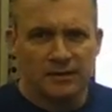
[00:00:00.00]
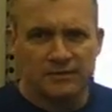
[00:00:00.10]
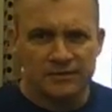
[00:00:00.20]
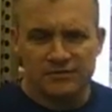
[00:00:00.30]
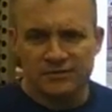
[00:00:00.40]

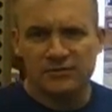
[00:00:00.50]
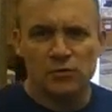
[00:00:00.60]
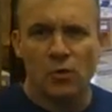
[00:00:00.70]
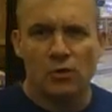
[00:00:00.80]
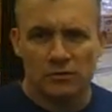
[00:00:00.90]
This is New
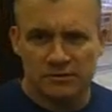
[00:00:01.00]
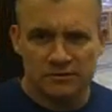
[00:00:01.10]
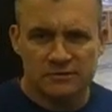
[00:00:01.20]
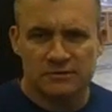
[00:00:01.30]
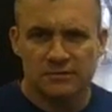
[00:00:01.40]

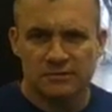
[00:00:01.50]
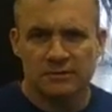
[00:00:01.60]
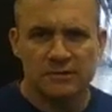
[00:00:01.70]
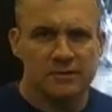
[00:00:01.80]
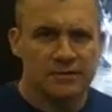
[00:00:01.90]
Orleans.
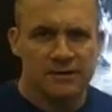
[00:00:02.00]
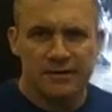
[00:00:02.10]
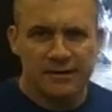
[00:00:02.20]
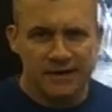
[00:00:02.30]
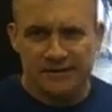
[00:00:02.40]

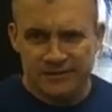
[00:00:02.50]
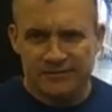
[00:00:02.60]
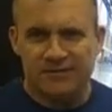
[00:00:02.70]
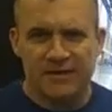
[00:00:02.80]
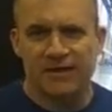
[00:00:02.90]
And this
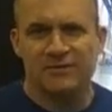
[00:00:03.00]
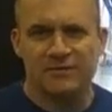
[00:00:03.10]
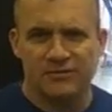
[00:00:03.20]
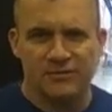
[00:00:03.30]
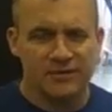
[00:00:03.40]
is Kansas
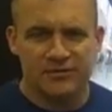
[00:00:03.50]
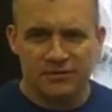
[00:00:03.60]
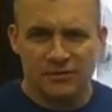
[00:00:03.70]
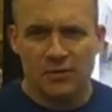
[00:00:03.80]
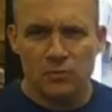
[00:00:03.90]
City.
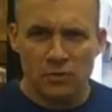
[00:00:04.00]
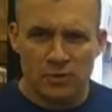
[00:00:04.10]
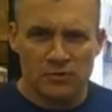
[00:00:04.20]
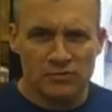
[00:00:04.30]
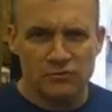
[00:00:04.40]
So when
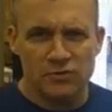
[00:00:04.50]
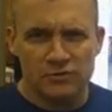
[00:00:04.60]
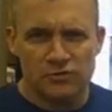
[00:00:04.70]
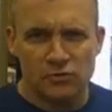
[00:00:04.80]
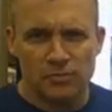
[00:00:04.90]
you're in the trade
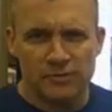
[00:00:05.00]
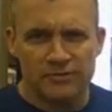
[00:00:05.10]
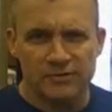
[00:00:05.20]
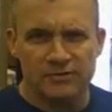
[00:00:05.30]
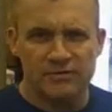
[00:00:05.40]
show
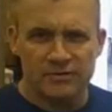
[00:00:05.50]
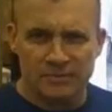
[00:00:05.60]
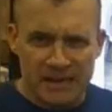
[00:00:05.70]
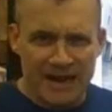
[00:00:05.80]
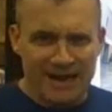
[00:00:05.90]
business and
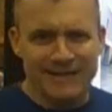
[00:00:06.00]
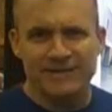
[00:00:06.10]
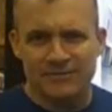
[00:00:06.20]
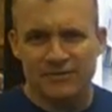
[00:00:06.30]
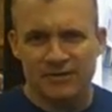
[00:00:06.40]
behind
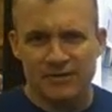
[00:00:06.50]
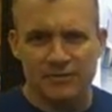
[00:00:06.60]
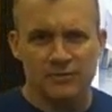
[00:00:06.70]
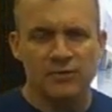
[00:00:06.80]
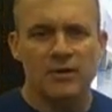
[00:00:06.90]
the
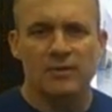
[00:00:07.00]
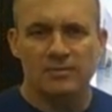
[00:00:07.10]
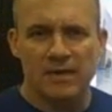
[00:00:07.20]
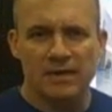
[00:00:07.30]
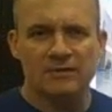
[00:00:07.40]
scenes
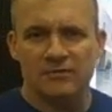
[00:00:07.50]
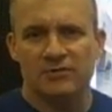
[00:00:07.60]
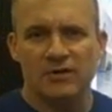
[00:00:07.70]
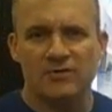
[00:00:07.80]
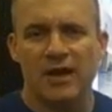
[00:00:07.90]
making this
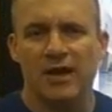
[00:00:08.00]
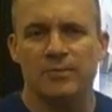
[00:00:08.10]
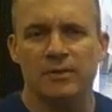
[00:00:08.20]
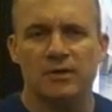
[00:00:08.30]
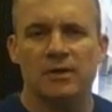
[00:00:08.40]
stuff
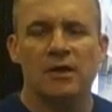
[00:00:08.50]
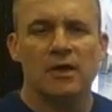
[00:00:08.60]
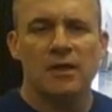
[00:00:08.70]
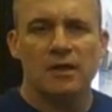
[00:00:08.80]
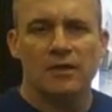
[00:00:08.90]
happen,
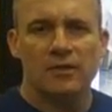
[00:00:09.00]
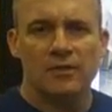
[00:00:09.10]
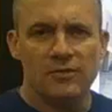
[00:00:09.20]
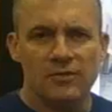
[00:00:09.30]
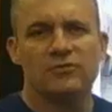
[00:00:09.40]

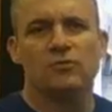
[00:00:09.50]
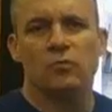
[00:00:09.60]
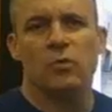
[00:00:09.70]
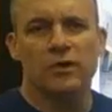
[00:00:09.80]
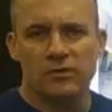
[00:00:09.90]
this is
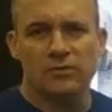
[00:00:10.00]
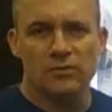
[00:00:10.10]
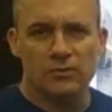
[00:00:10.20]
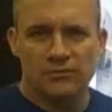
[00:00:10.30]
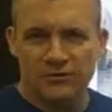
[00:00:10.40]
what you
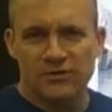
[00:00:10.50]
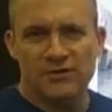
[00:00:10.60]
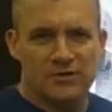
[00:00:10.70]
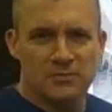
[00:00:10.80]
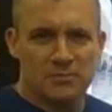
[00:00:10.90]

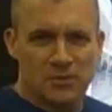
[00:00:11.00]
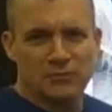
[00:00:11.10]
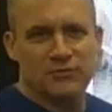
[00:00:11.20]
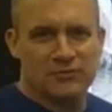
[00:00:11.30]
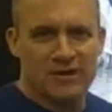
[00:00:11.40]
see
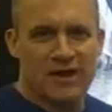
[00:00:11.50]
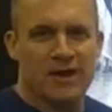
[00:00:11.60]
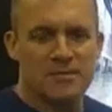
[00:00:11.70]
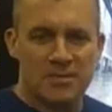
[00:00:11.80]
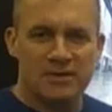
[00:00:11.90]
most of the
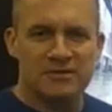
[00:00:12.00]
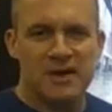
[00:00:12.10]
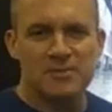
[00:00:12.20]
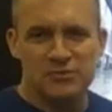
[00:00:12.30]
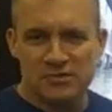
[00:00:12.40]
time. And by the
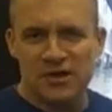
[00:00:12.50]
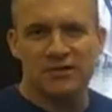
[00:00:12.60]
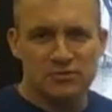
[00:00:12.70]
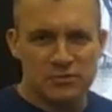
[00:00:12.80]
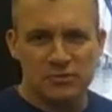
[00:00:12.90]
time you're done
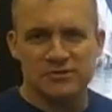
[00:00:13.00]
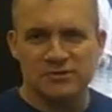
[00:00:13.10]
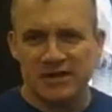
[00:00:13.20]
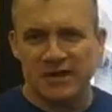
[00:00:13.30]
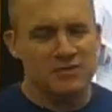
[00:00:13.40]
doing a
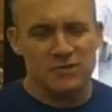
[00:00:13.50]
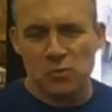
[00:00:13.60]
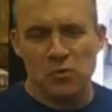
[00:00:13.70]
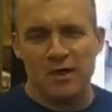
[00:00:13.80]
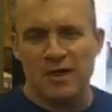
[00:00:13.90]
set, you're
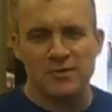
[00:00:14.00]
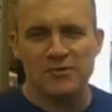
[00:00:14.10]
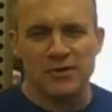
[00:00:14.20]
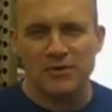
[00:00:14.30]
worn out. You're not